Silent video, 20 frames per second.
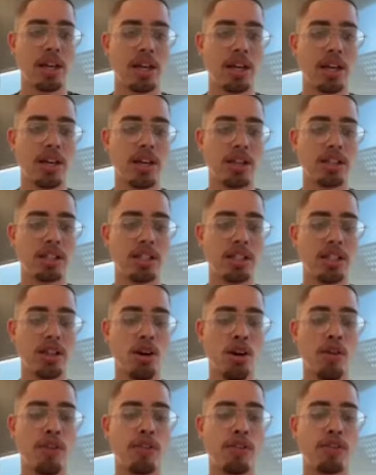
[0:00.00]
Here's the
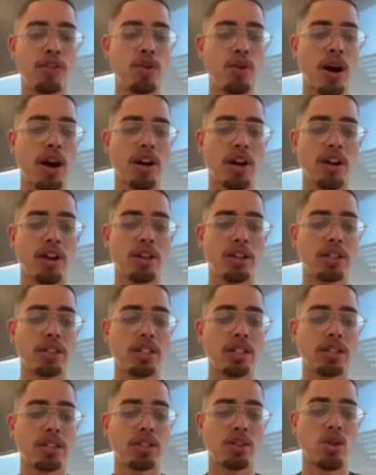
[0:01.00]
overview. I
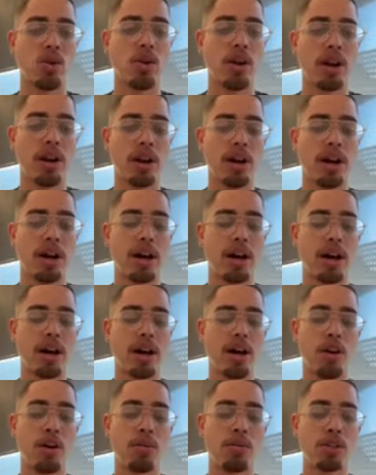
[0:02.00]
currently stored
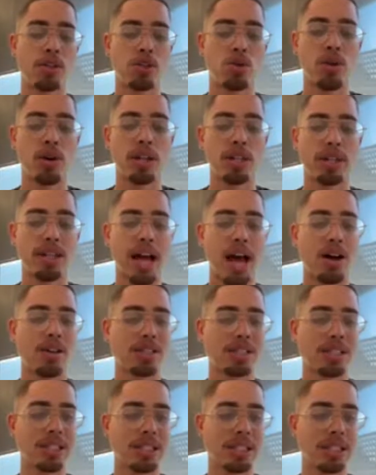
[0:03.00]
almost
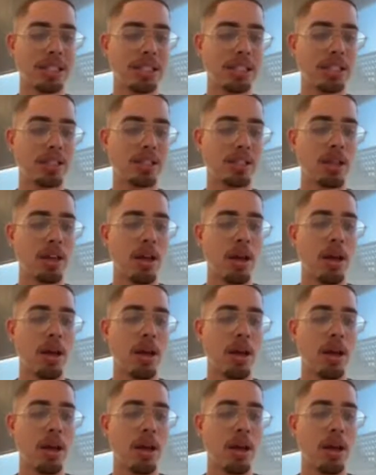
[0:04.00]
20,000 leads.